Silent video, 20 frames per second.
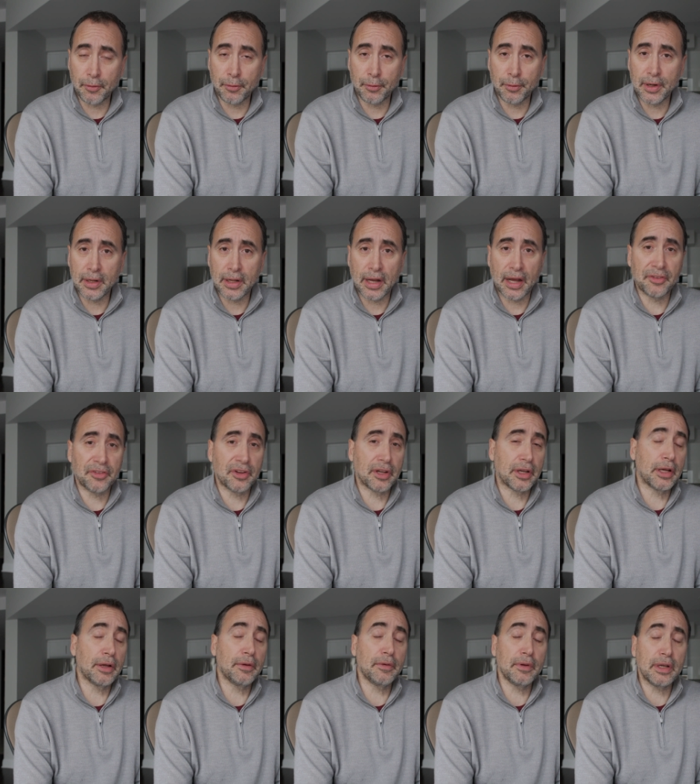you're freelancing,
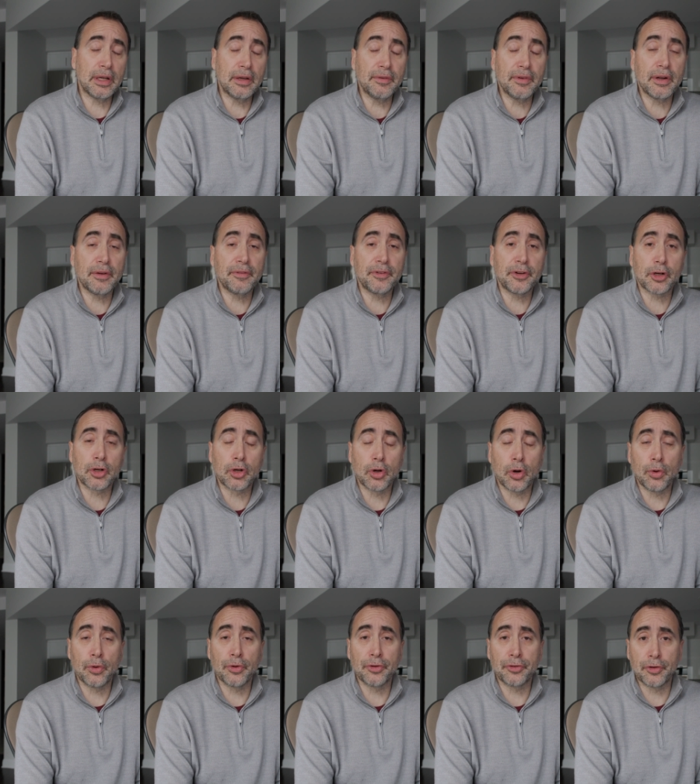if, even if your
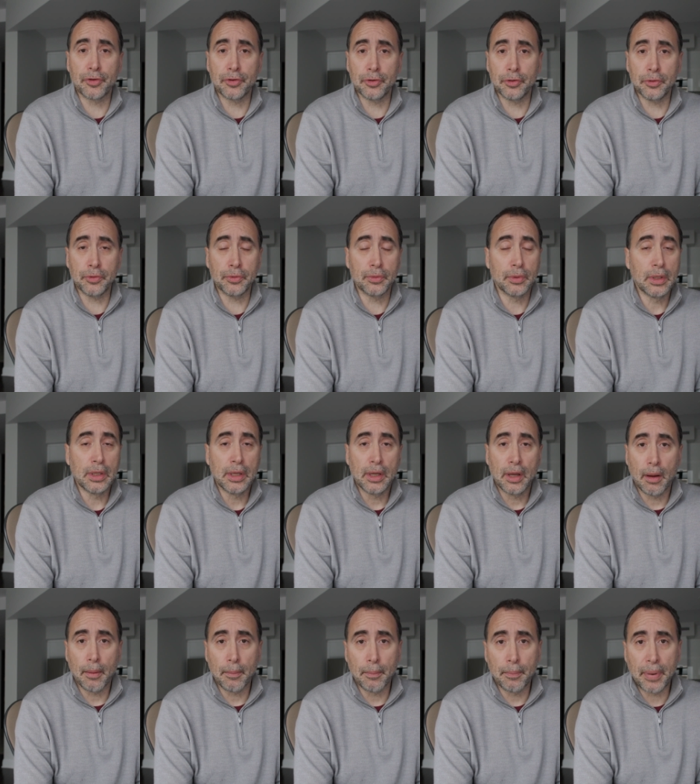goal is to do
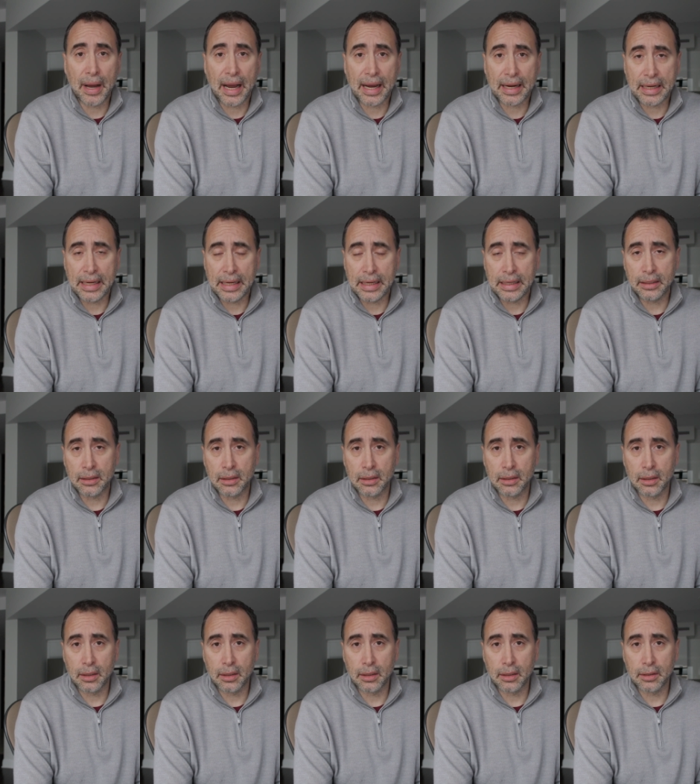back
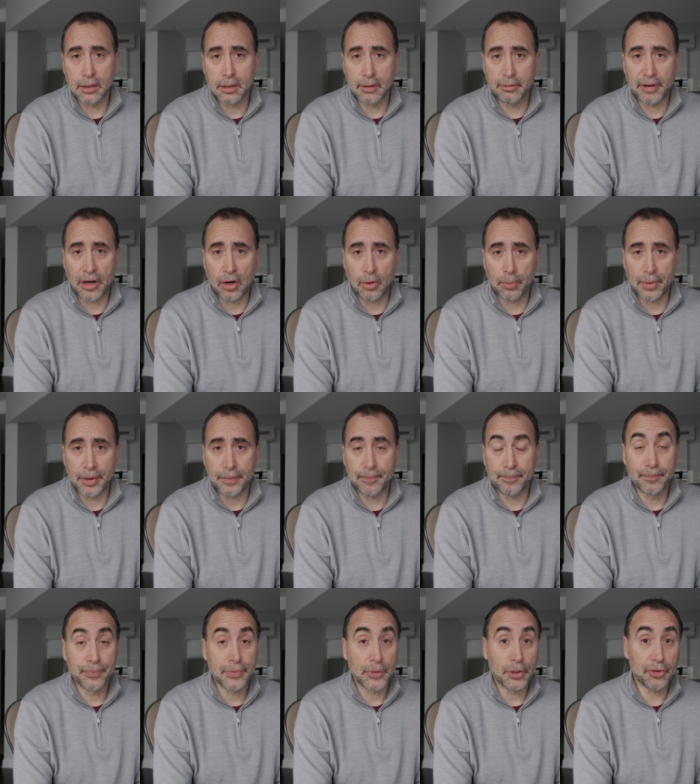end development,
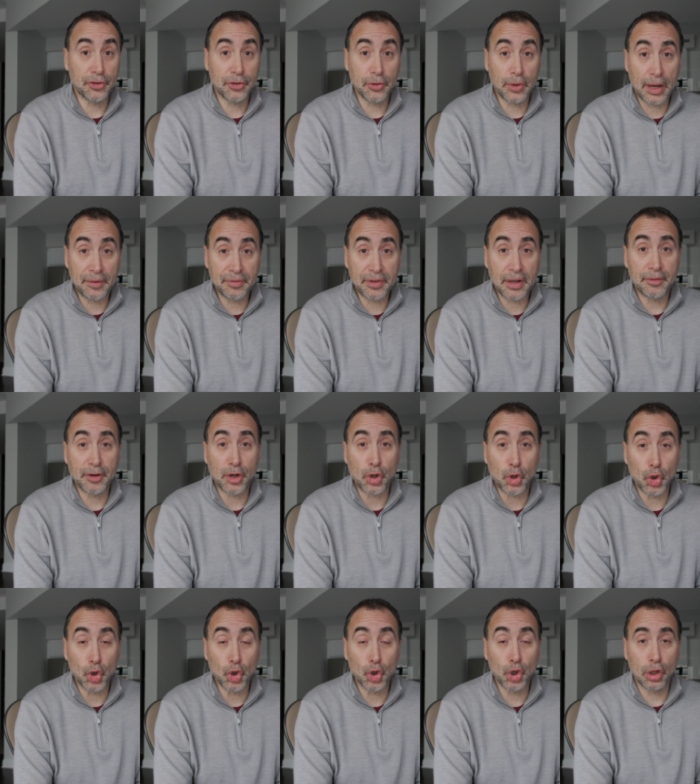you still have to have a
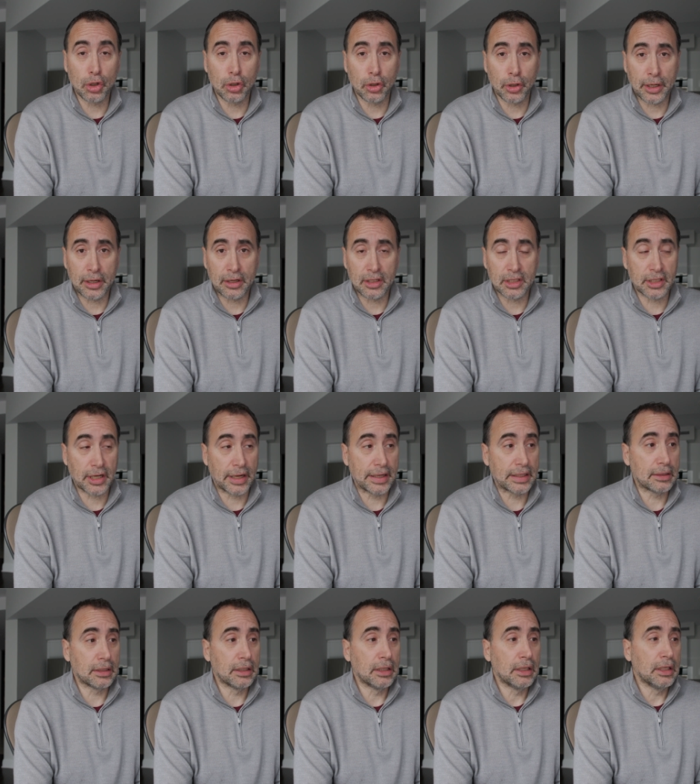good looking site.